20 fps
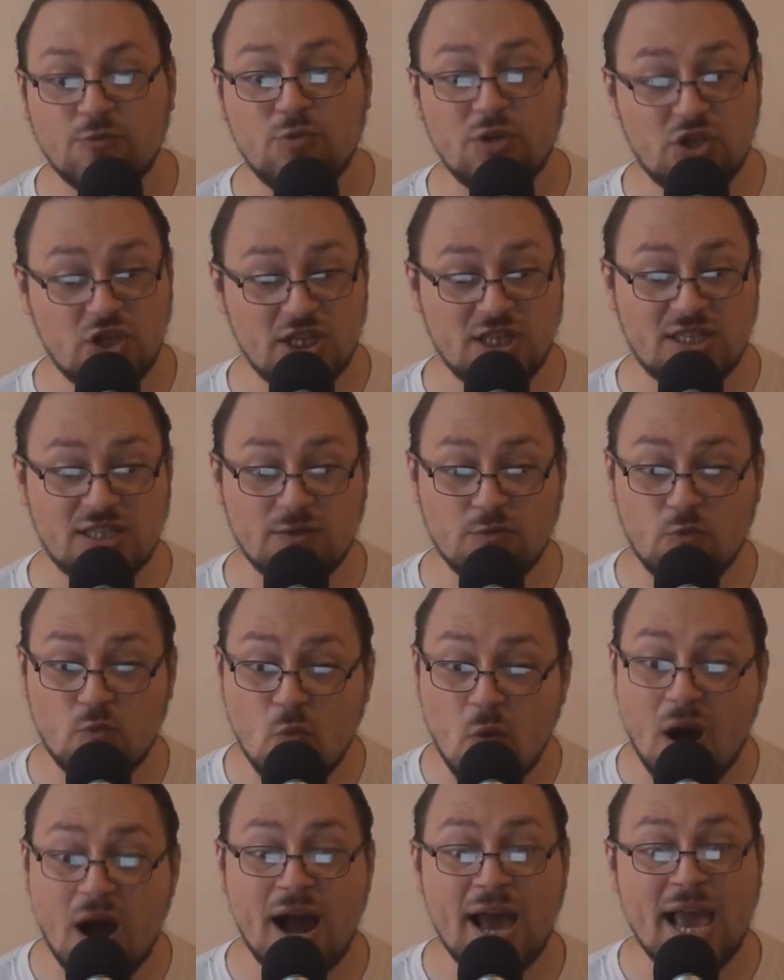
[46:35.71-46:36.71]
which is
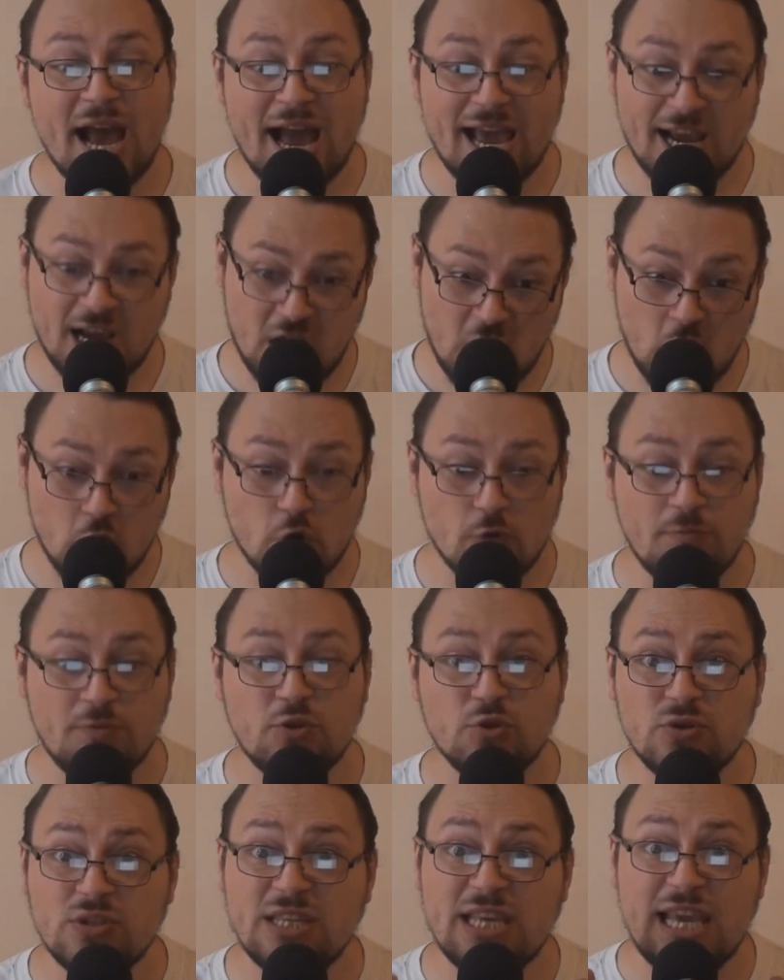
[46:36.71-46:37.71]
why I hope
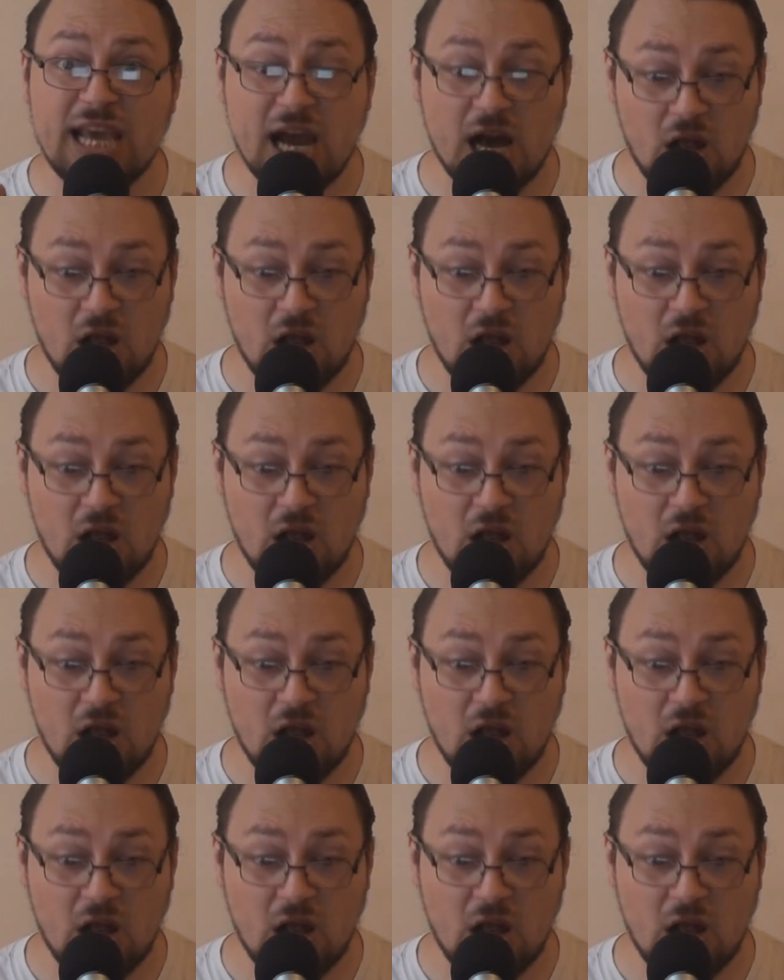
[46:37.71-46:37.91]
to see